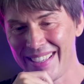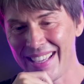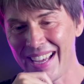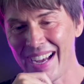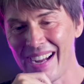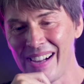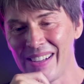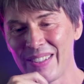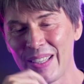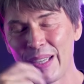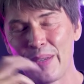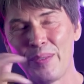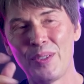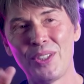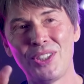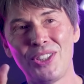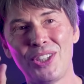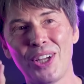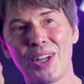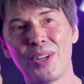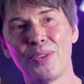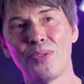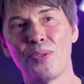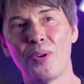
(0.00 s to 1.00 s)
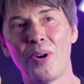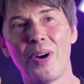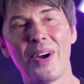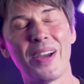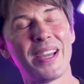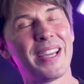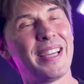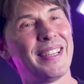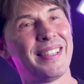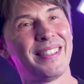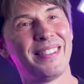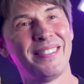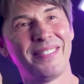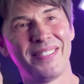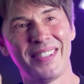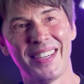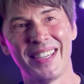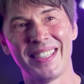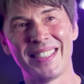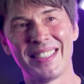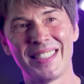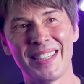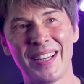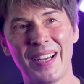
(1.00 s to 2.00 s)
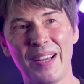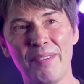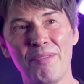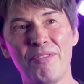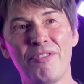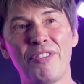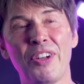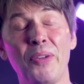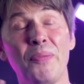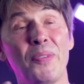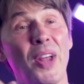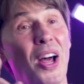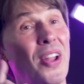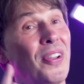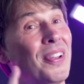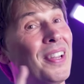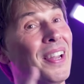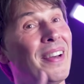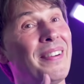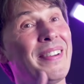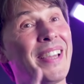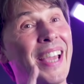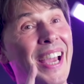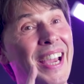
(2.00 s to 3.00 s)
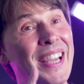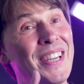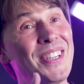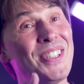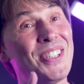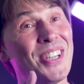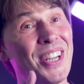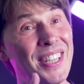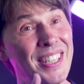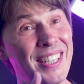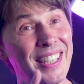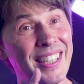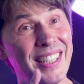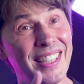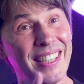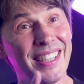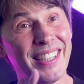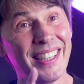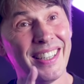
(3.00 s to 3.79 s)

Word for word: Yeah, I think it was done right the first time, filmed on location,